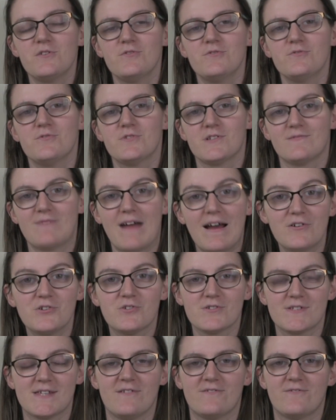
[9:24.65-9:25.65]
you surround
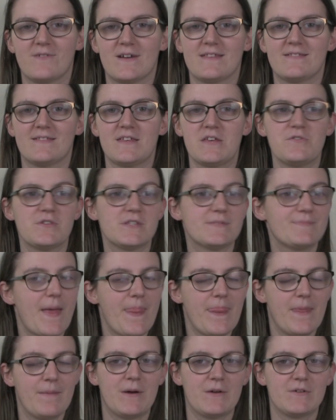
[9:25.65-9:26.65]
yourself with, that you
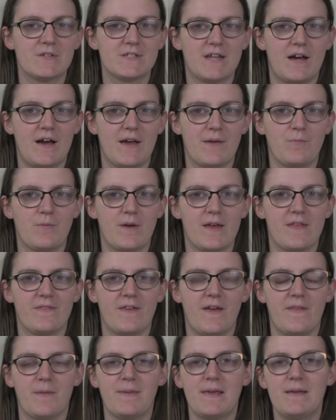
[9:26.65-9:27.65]
spend the most time with,
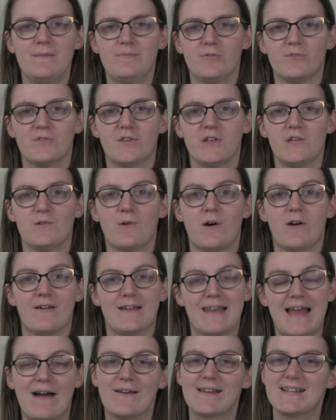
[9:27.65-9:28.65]
are the people that you are
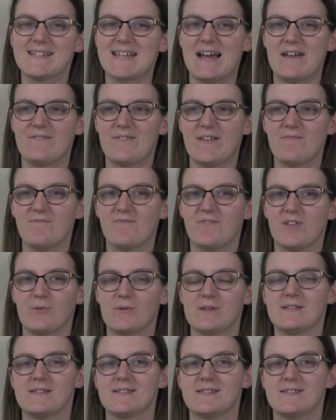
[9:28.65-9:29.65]
allowing to have
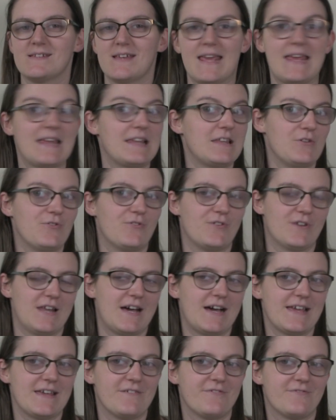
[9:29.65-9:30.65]
influence in your
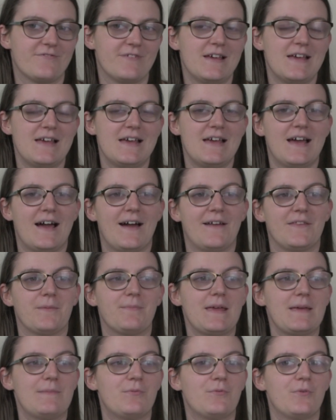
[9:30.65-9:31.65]
life, and the
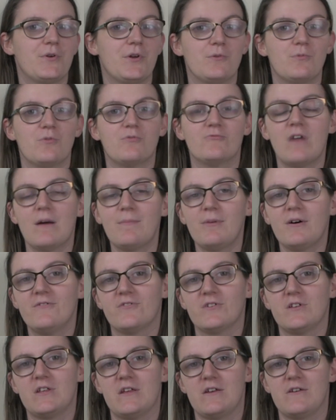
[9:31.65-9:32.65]
people who will rub
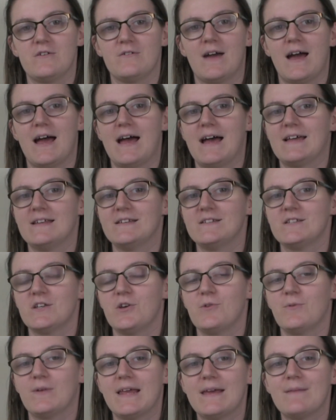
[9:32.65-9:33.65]
off on you and
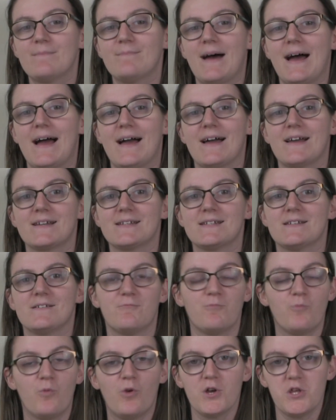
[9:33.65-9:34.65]
who will impact
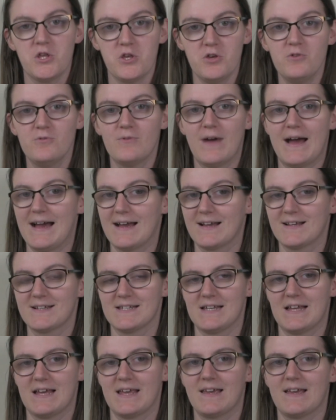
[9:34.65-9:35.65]
what you
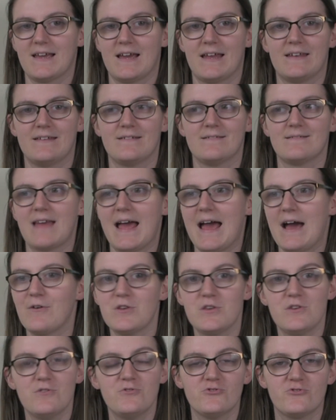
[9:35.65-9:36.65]
act like and how
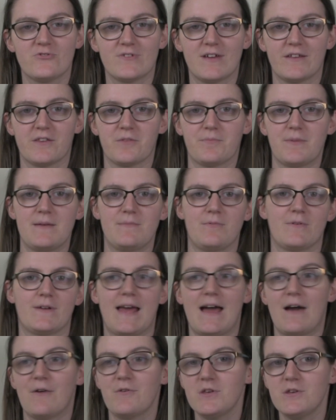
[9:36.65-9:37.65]
you treat other people
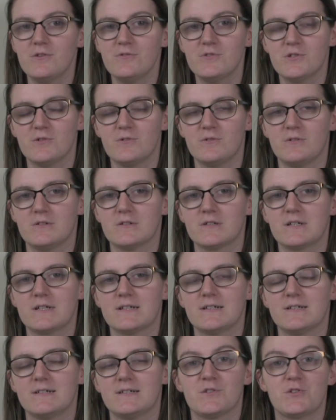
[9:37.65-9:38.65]
and how you talk.
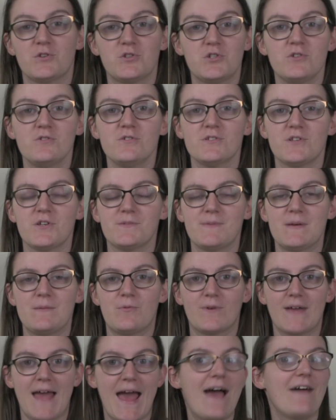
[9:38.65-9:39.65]
So choose those
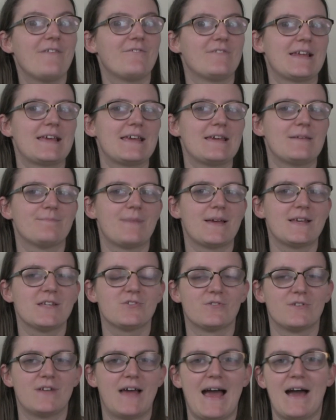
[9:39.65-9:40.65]
people carefully based
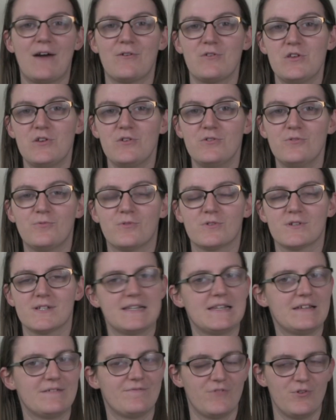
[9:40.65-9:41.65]
on how you want
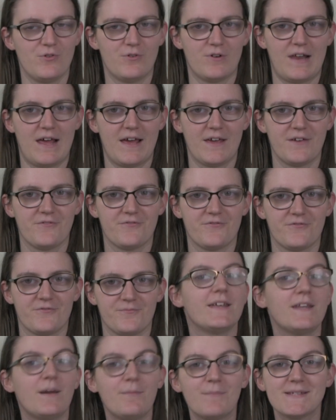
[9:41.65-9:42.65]
to live your life.
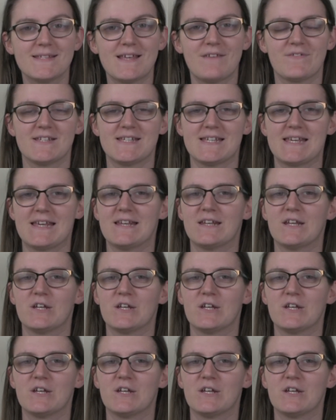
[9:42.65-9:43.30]
Number 17,